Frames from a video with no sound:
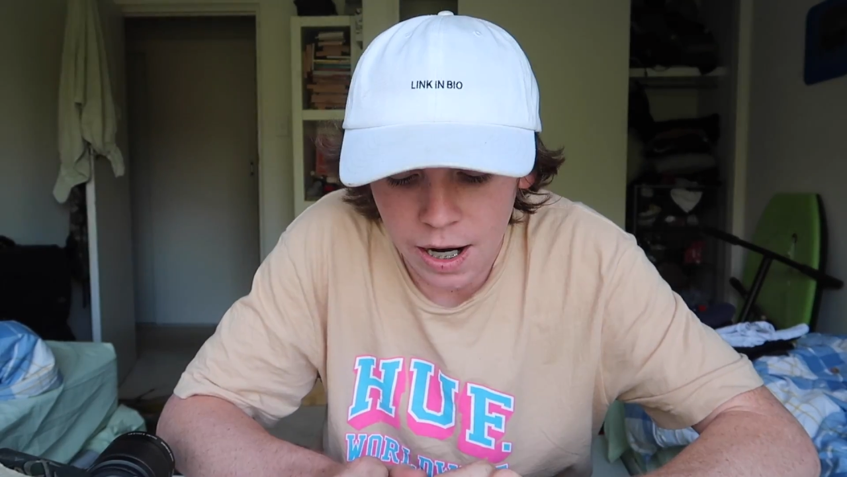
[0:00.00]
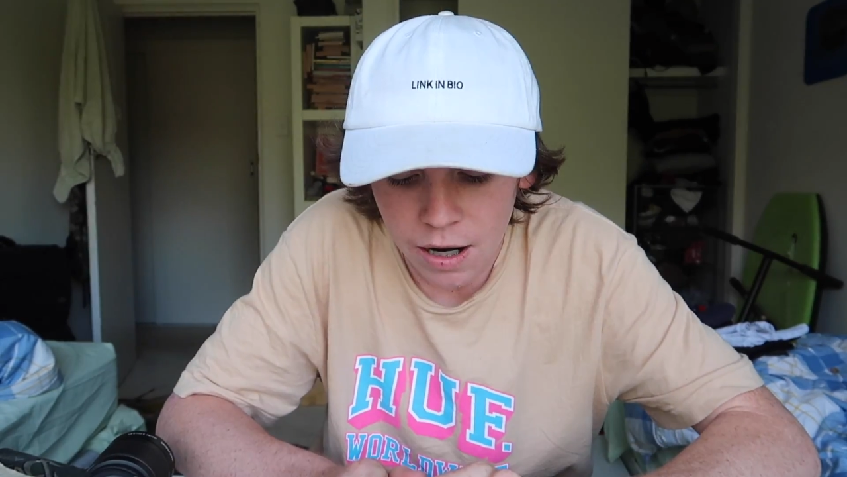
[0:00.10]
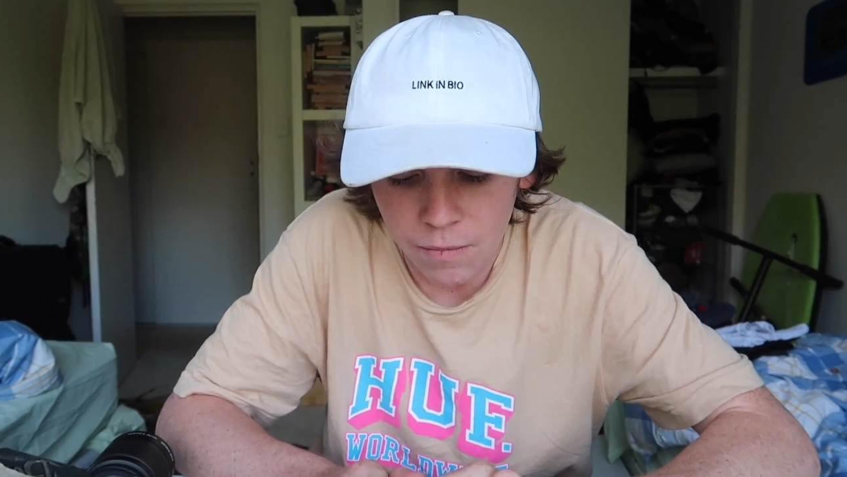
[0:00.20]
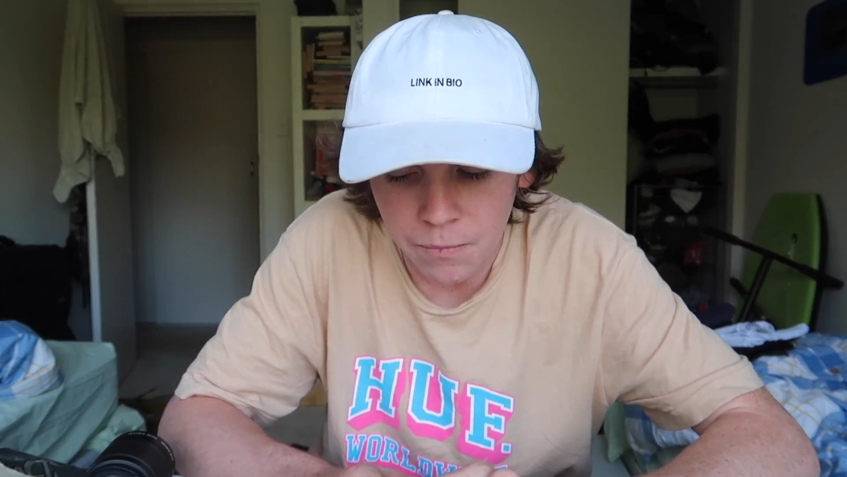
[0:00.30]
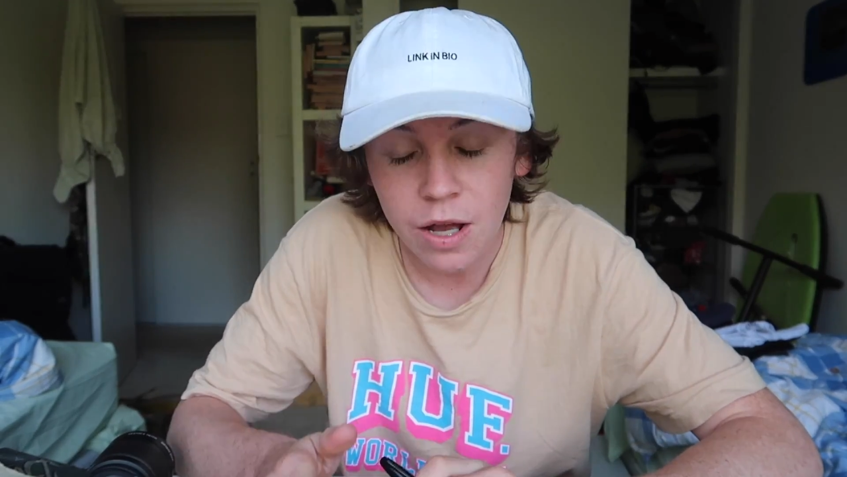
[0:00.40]

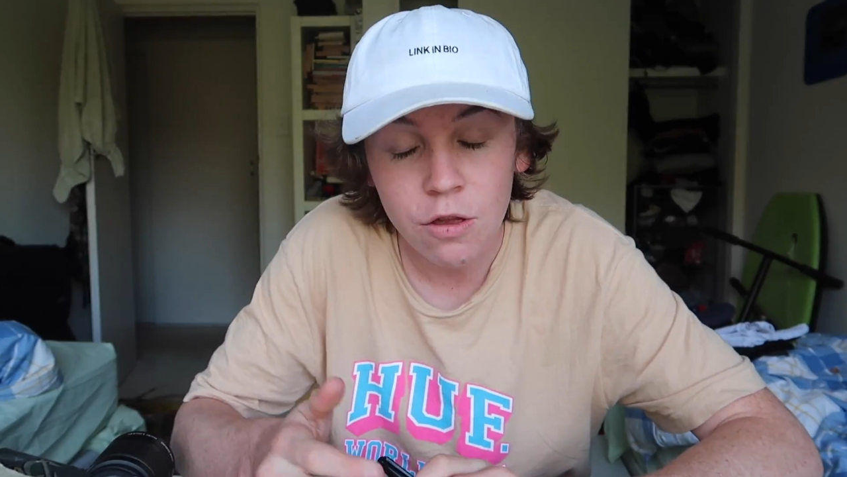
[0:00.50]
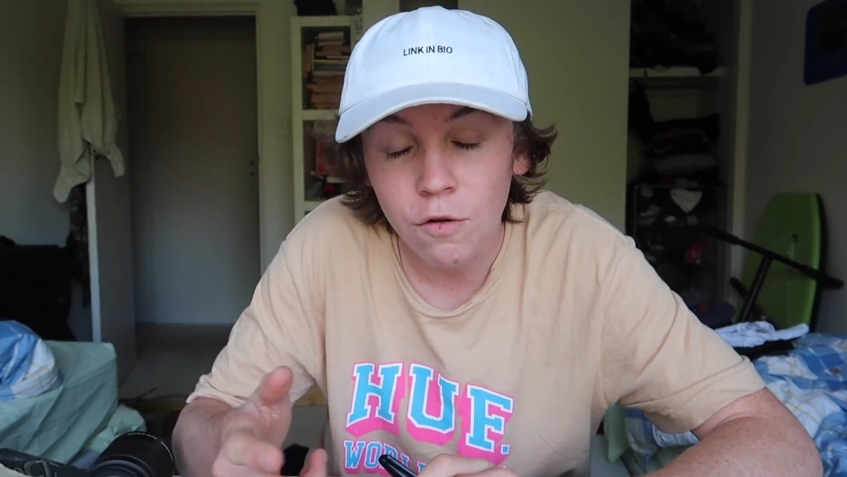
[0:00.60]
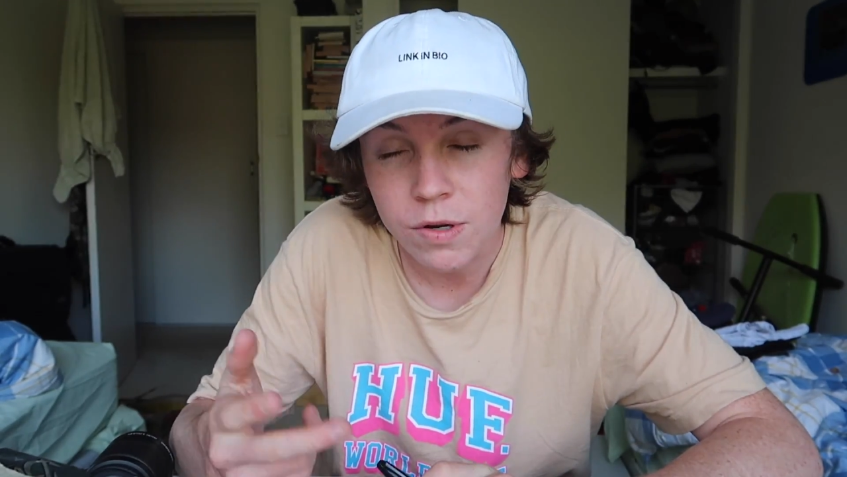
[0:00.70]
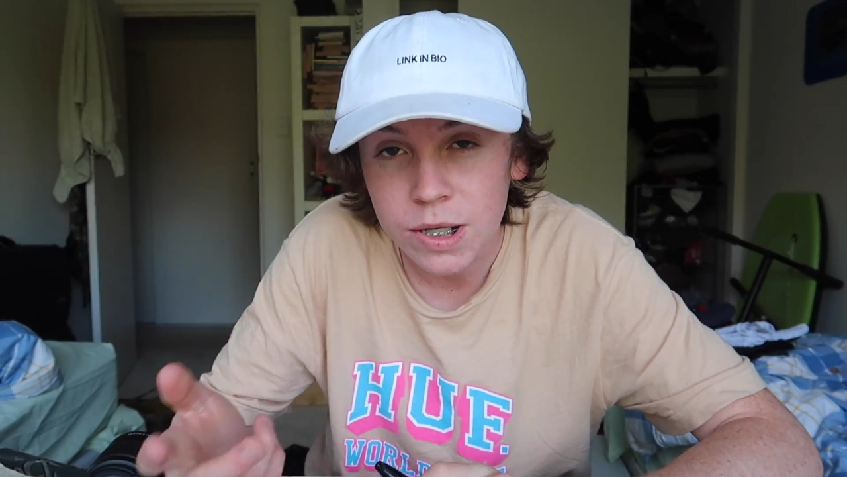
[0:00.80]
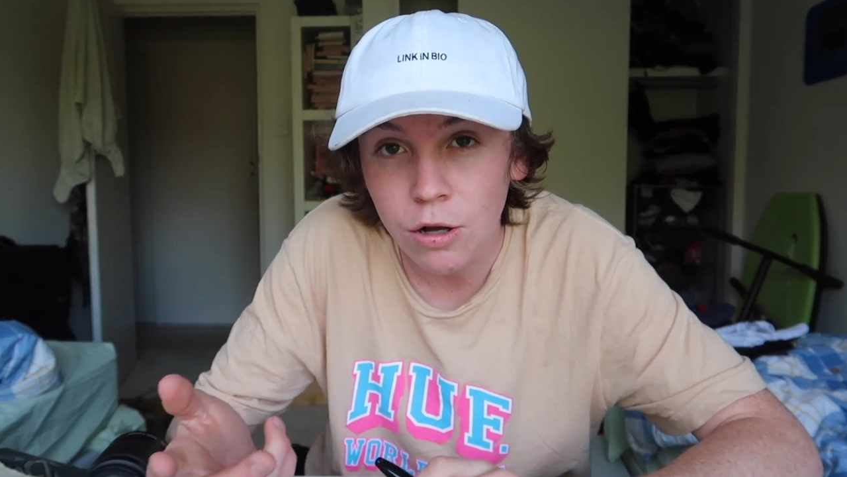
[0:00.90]
It's
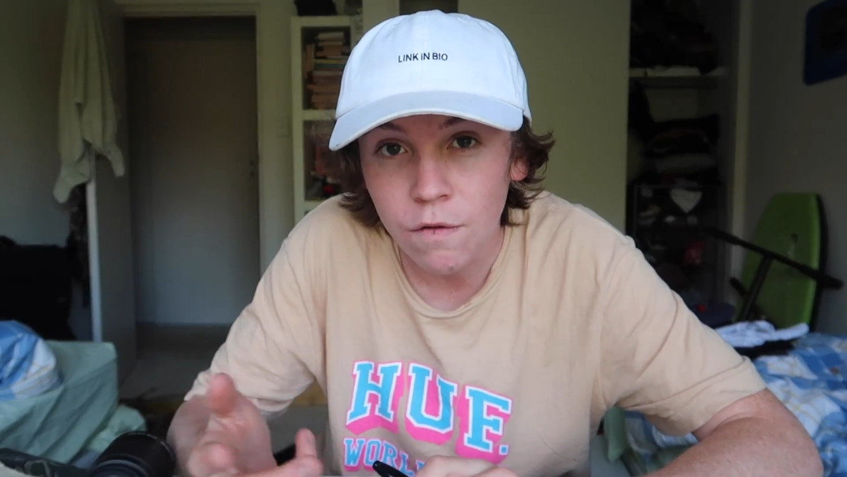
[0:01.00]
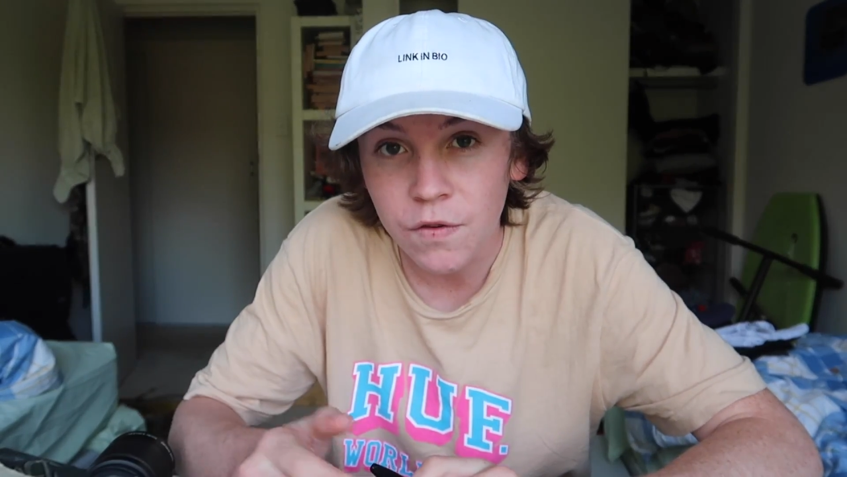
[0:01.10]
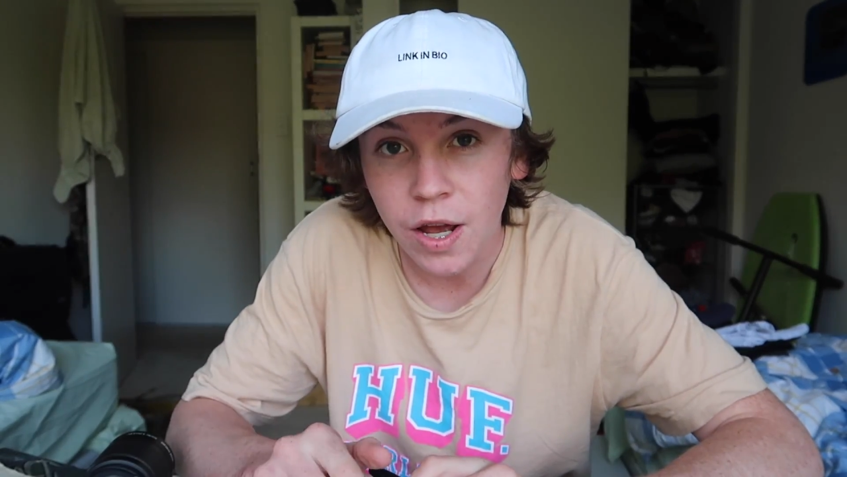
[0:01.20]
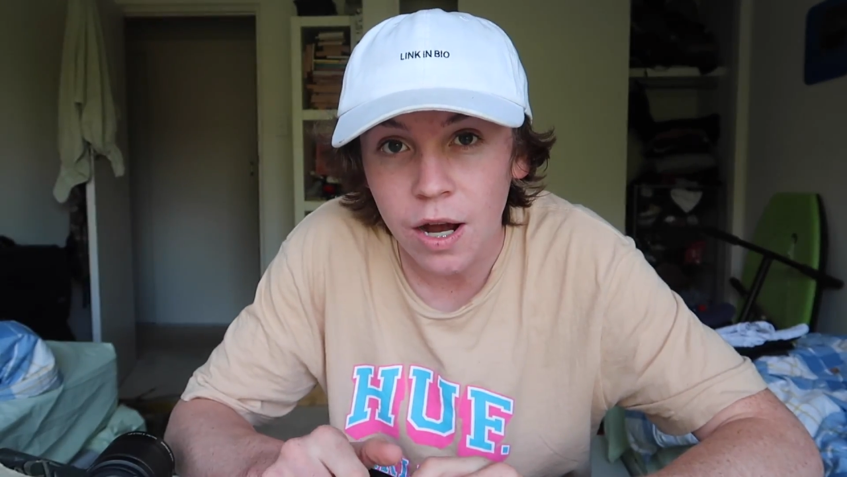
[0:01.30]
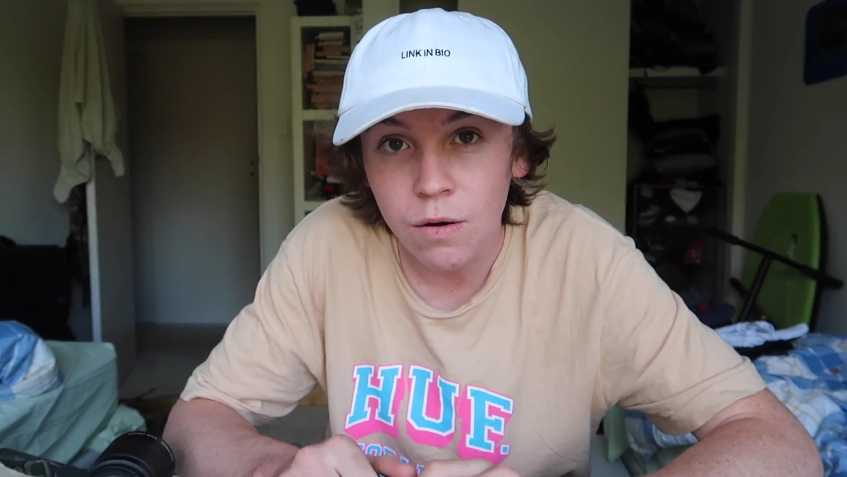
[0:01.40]
all
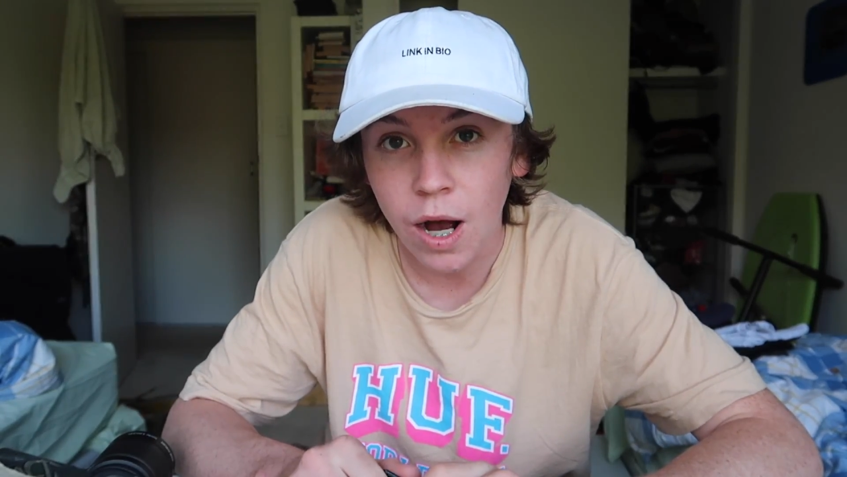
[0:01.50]
resolved now.